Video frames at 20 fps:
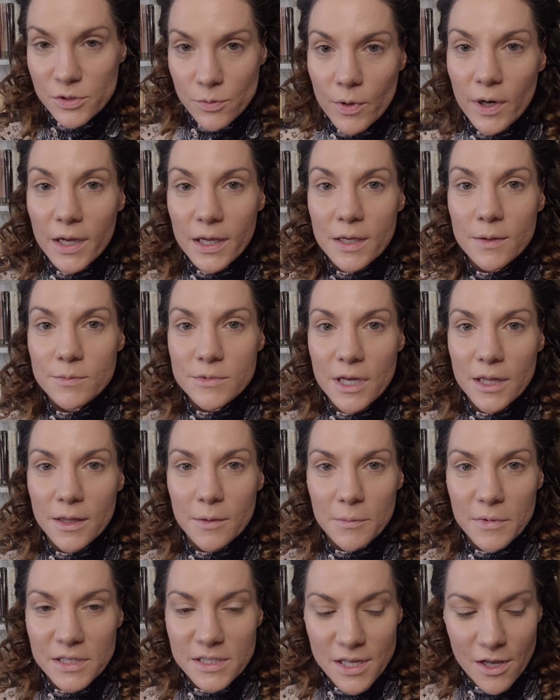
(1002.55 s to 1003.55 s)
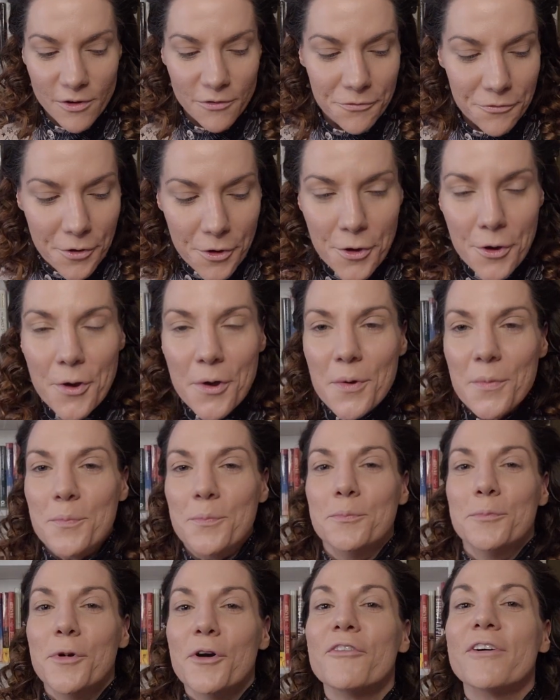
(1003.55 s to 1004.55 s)
is what I keep telling myself.
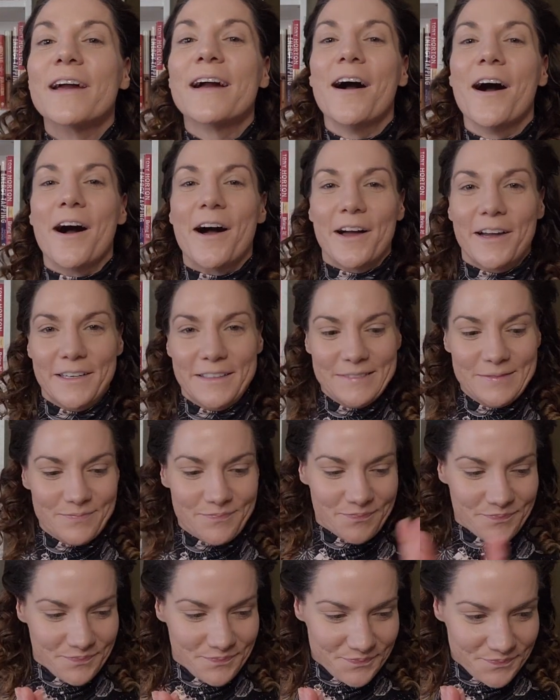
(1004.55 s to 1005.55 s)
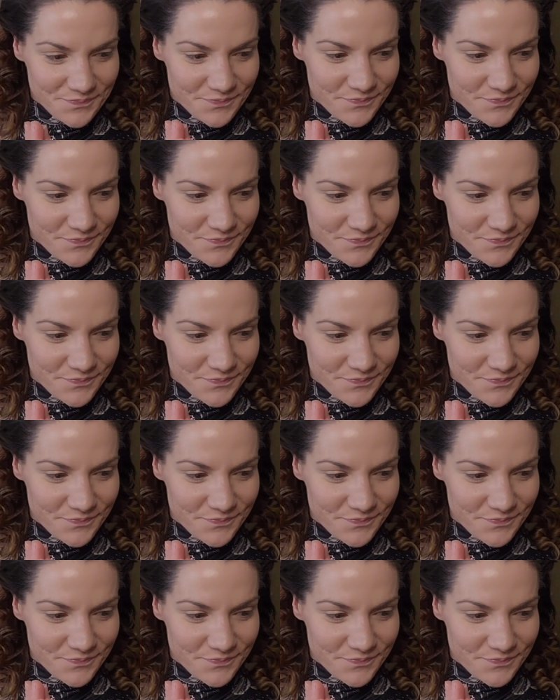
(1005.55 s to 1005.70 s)
Moving on.